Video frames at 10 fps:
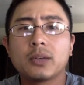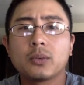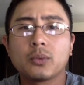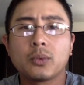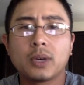
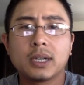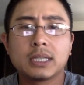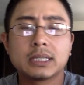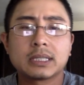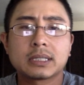
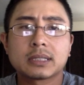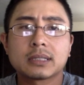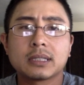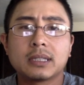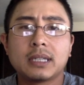was
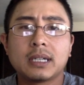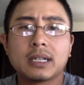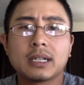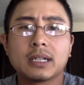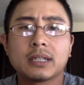
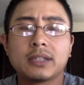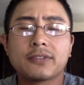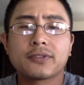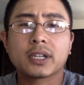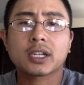the
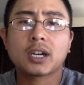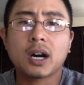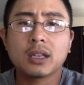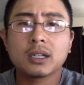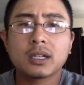different
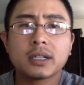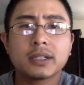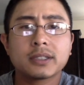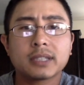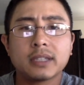
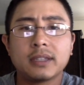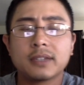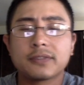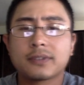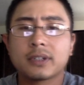colors and
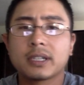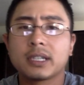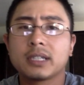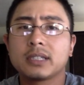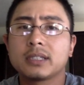
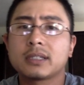different